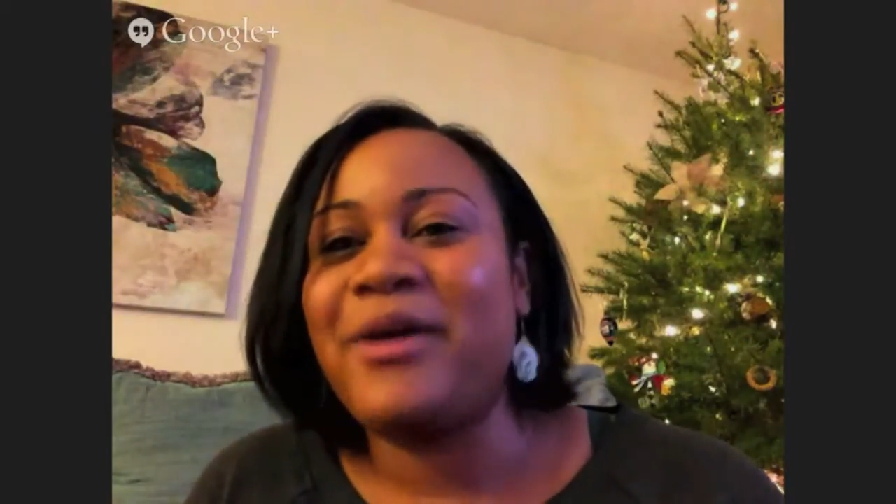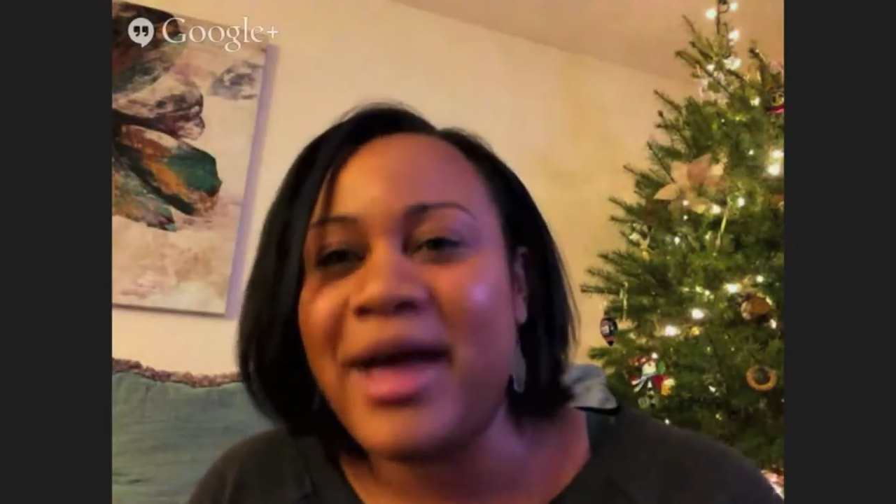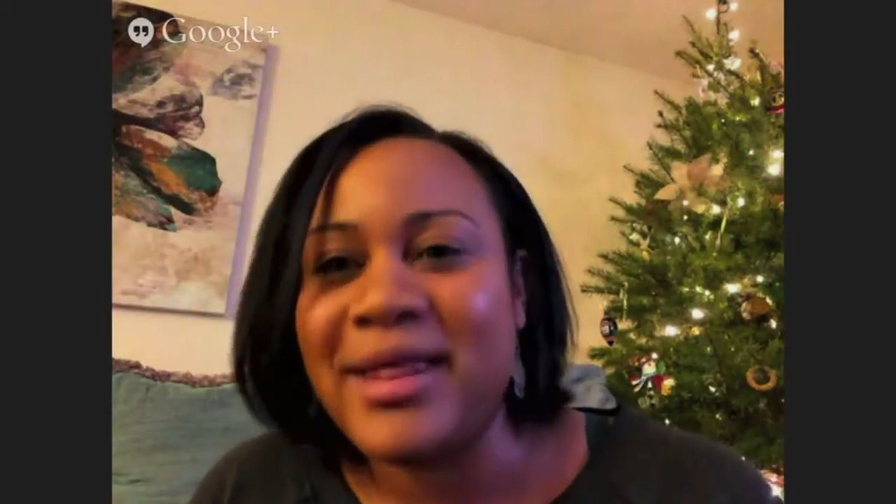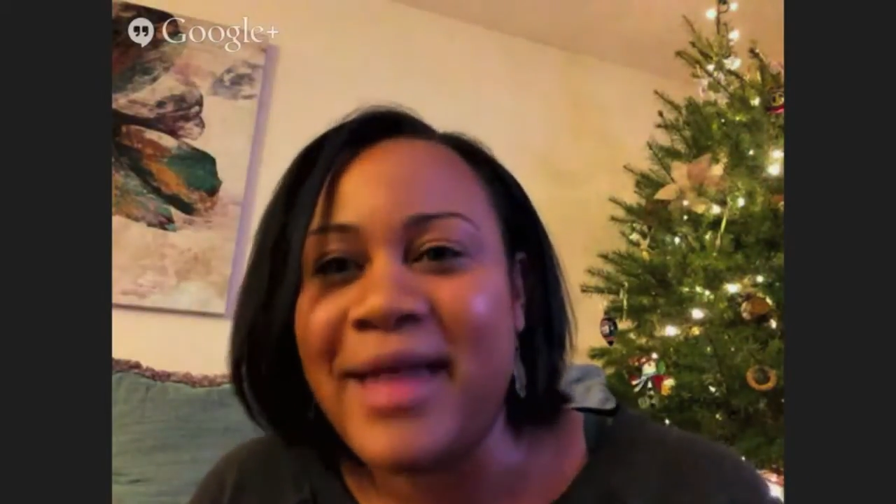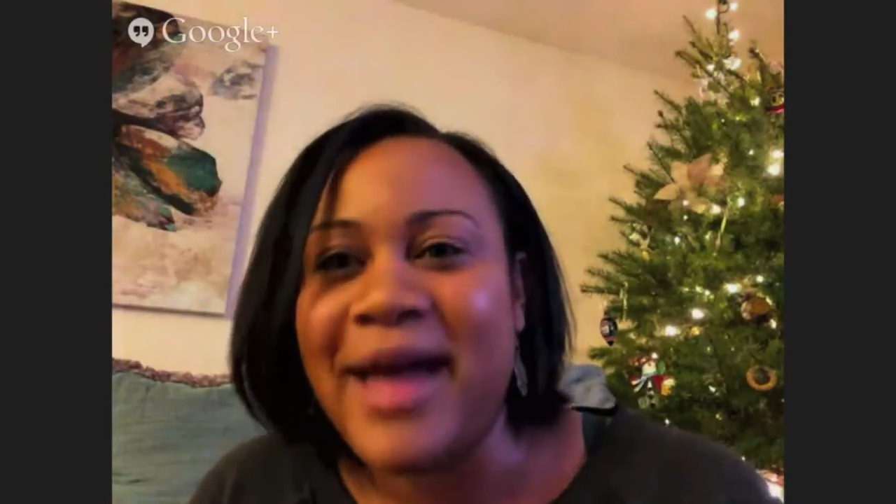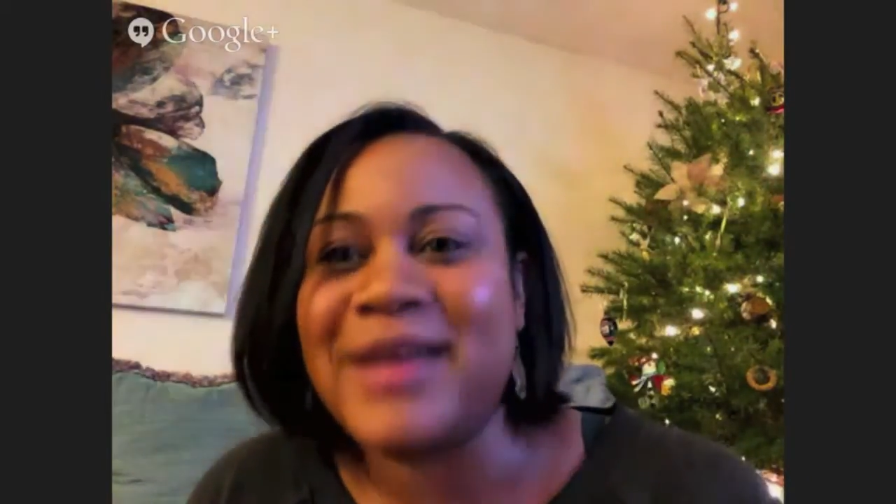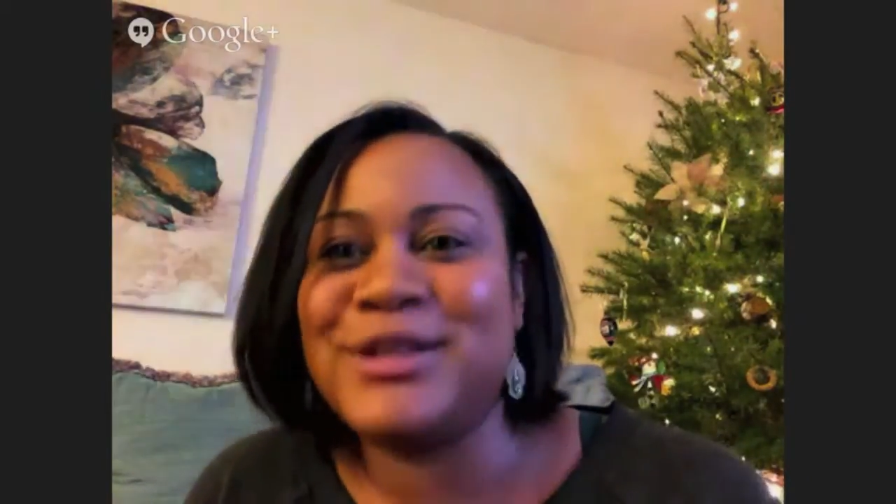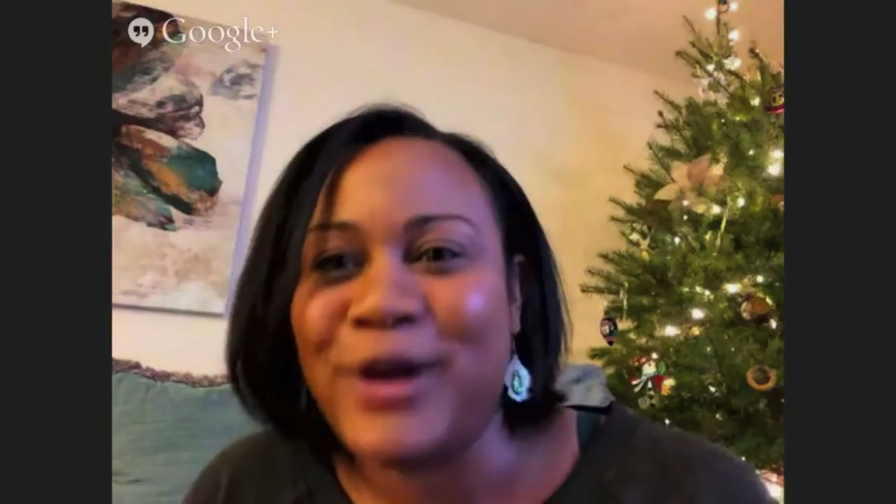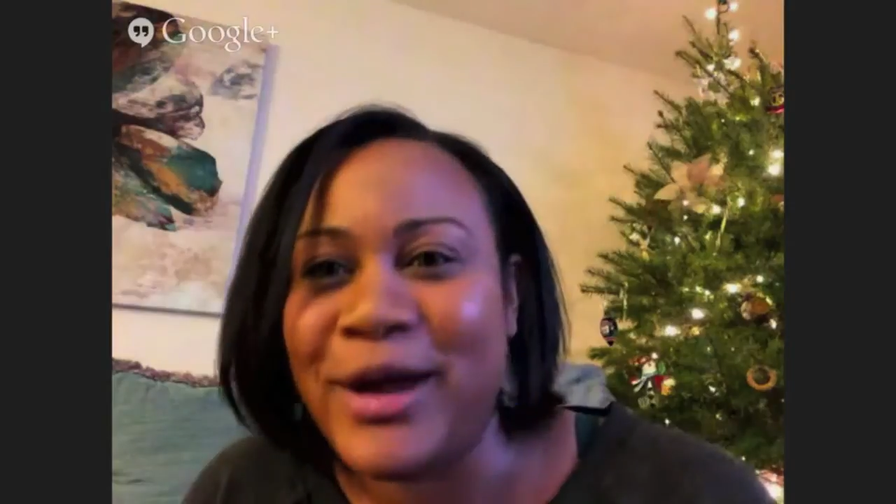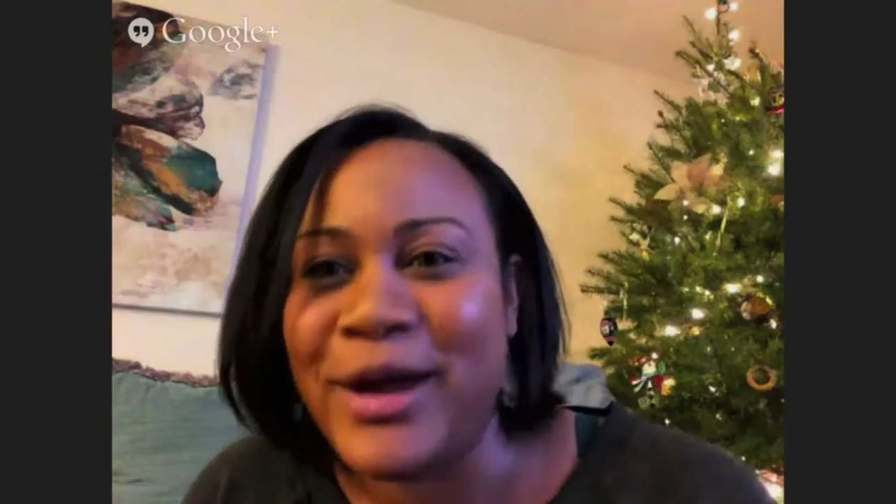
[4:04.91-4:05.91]
okay, Lex,
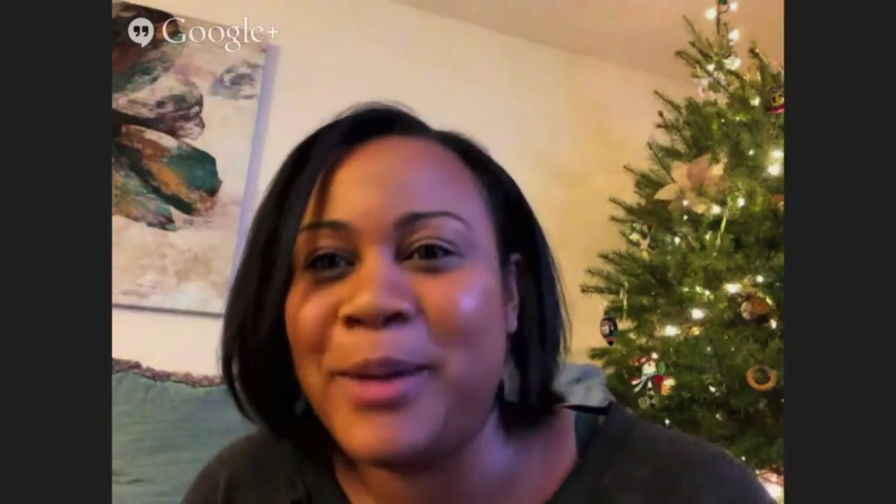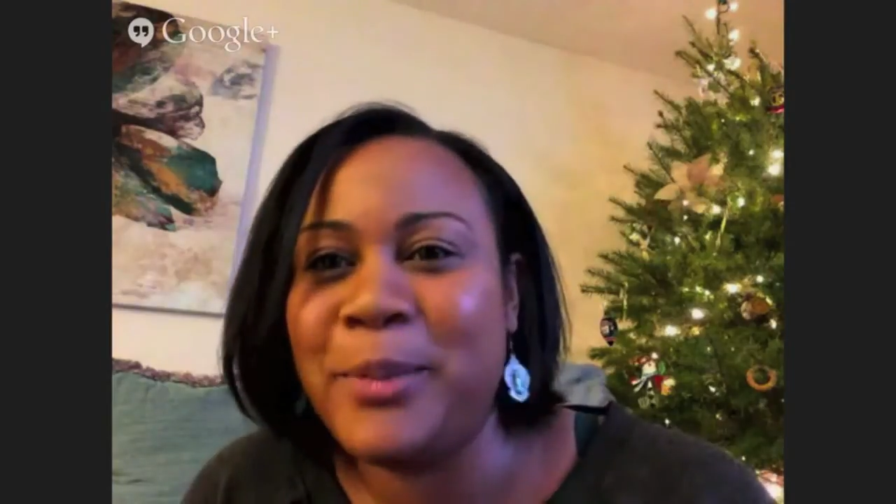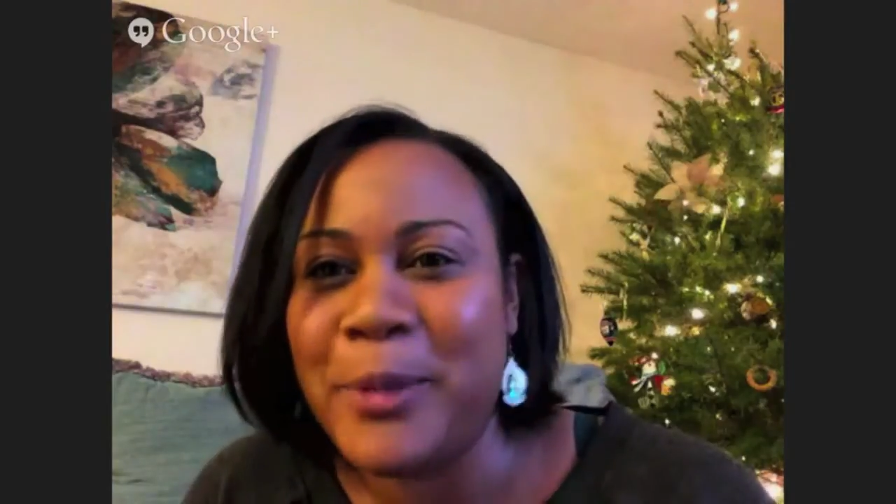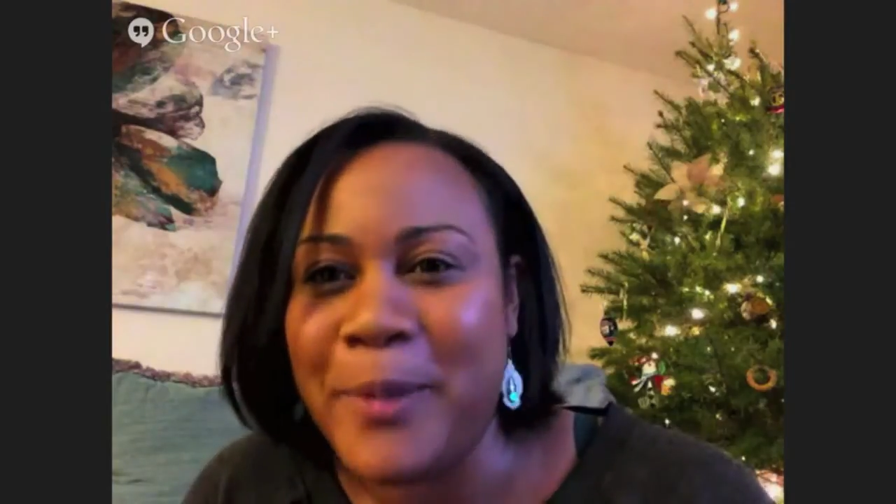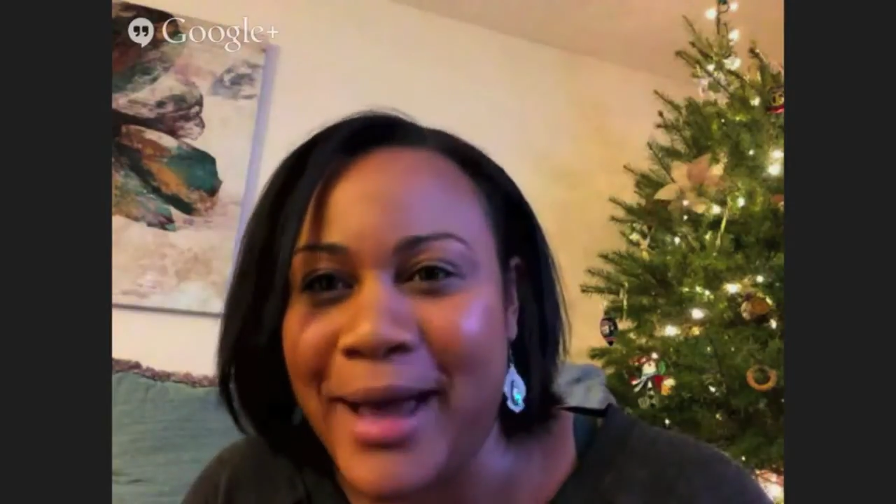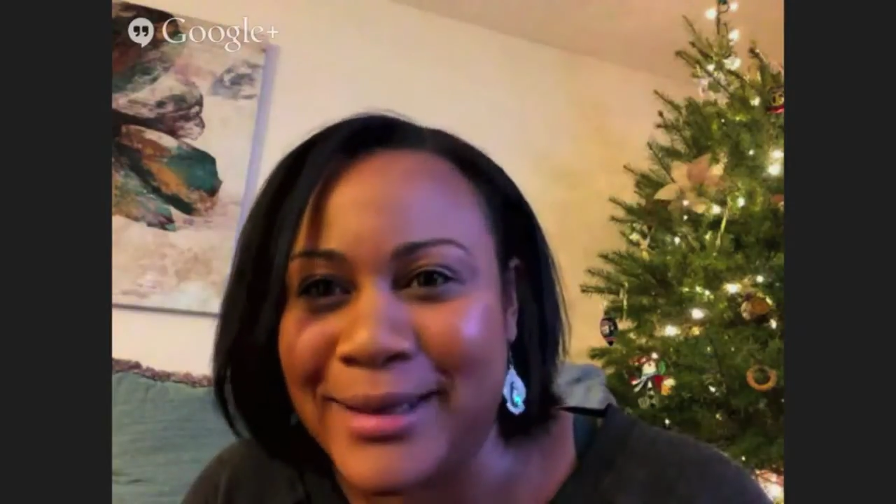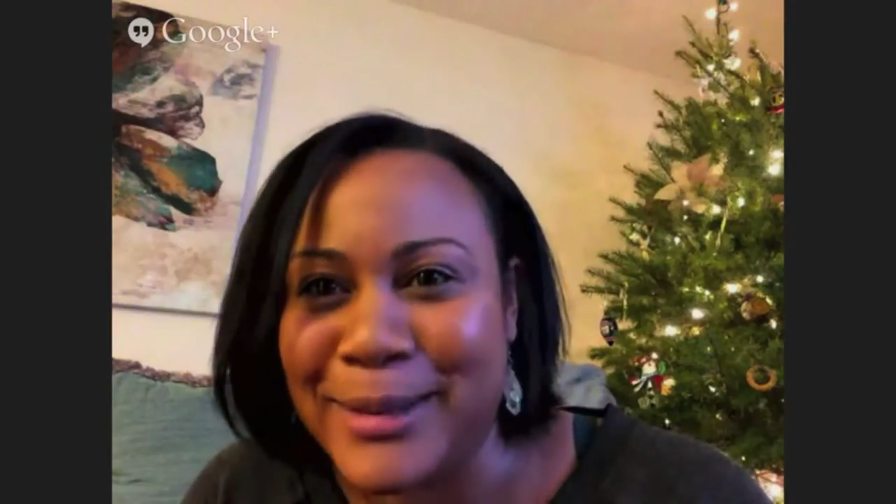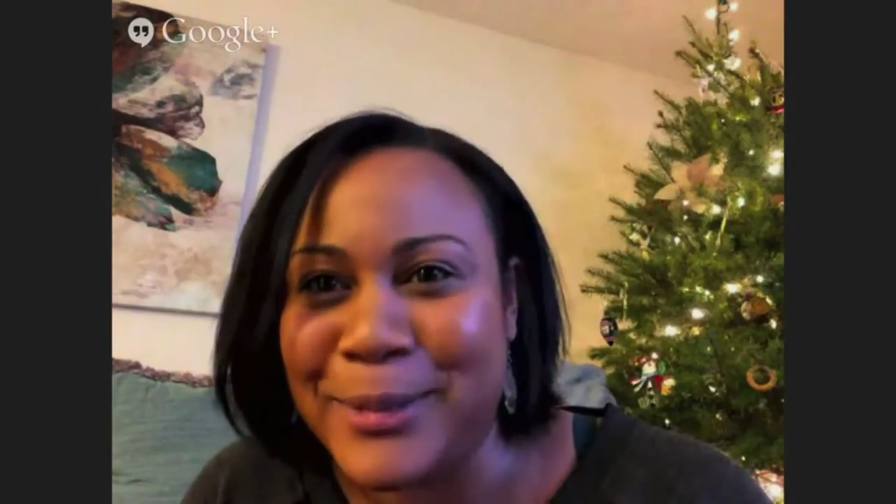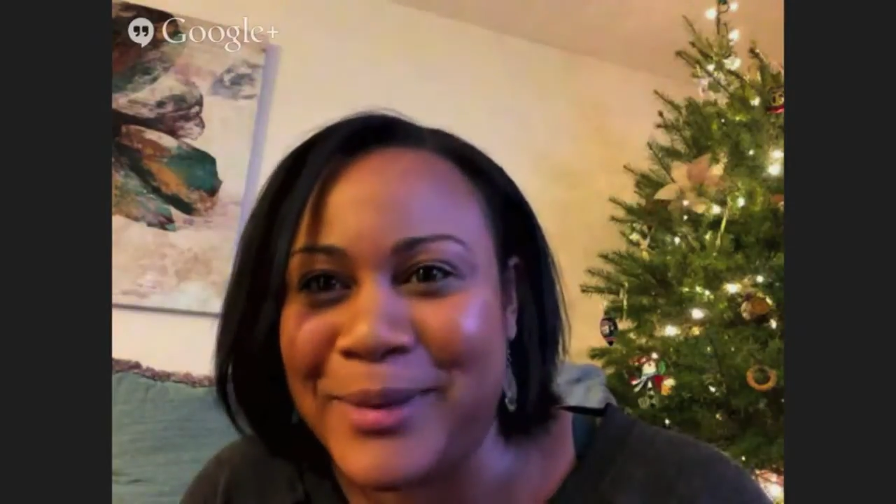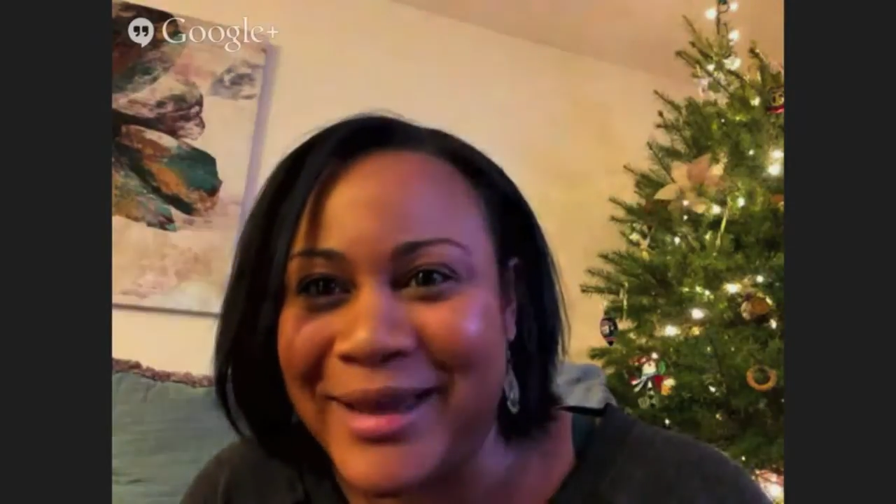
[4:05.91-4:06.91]
you know, you got to pull back a
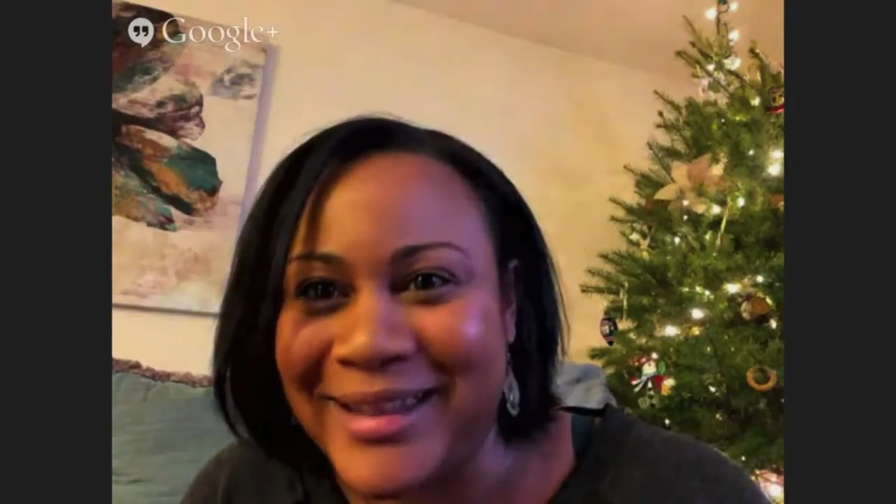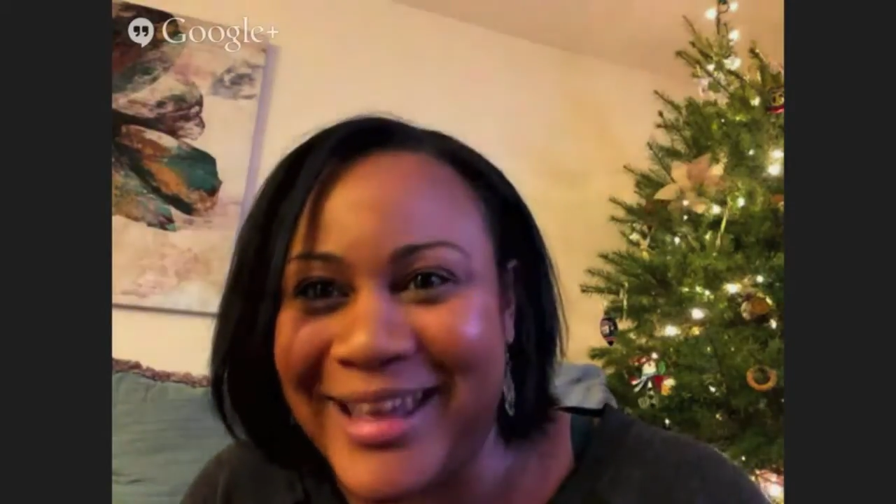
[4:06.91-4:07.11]
little bit.